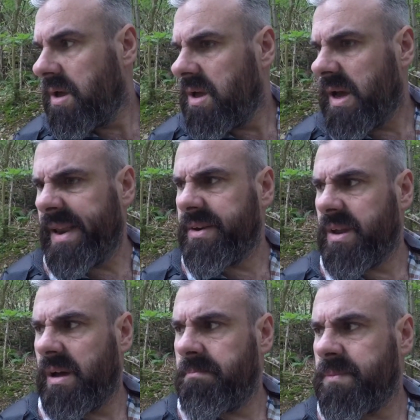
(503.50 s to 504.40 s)
and
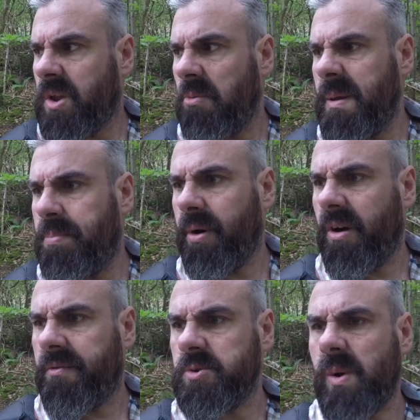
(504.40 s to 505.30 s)
don't be put
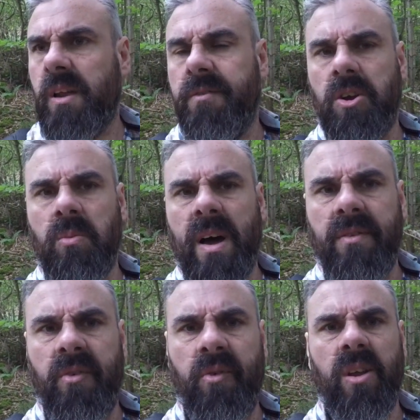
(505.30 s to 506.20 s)
off as well if you don't have
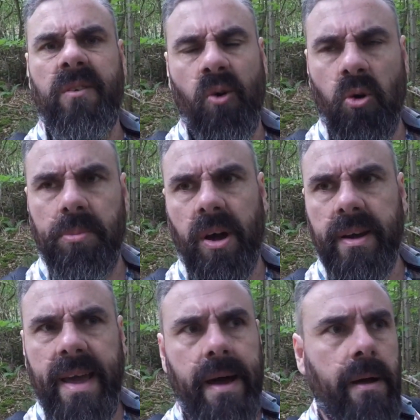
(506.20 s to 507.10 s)
a fully formed
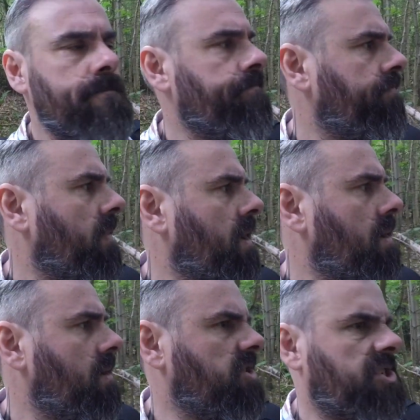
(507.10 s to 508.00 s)
idea.
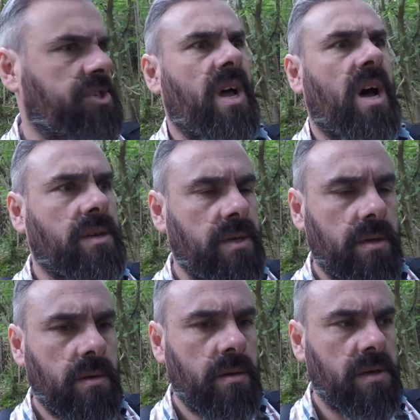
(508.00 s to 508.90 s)
Just start,
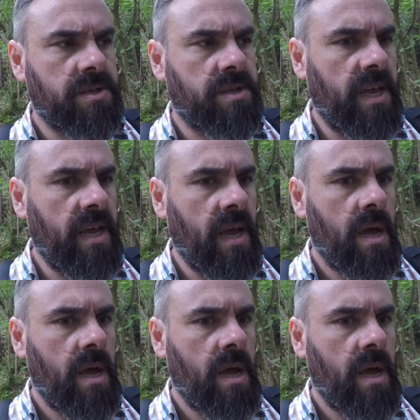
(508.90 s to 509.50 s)
because the